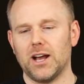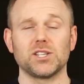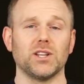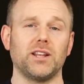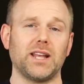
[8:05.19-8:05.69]

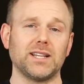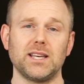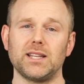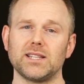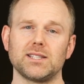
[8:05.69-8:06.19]
So that's
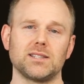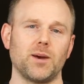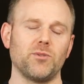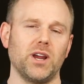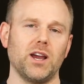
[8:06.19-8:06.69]
it. That's the
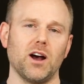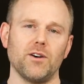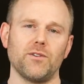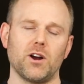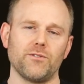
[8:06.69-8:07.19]
summary
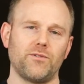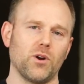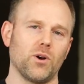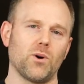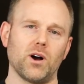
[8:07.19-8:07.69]
of our
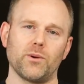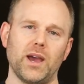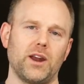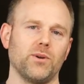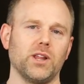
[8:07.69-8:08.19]
photo walk. We
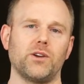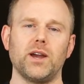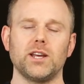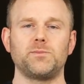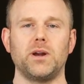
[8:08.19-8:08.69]
had a really
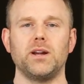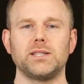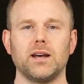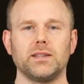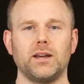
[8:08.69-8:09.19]
great
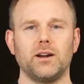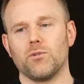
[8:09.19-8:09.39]
experience out there.